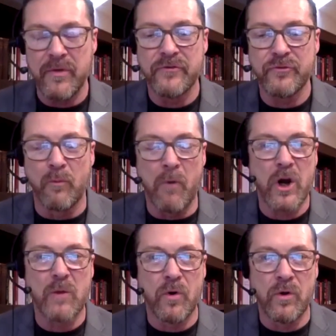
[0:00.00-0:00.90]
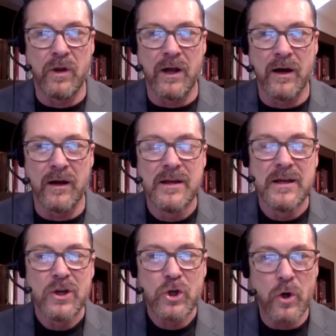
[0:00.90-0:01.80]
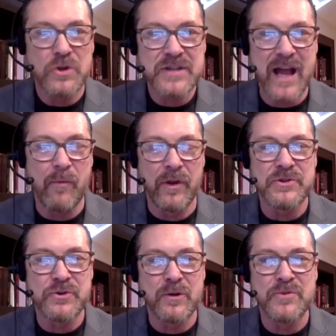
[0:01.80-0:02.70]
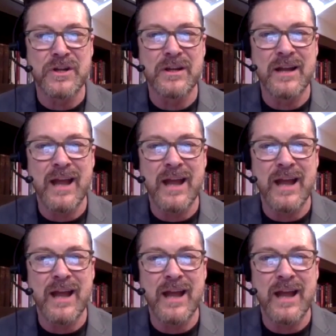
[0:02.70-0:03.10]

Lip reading: this remarkable curse tablet inscription.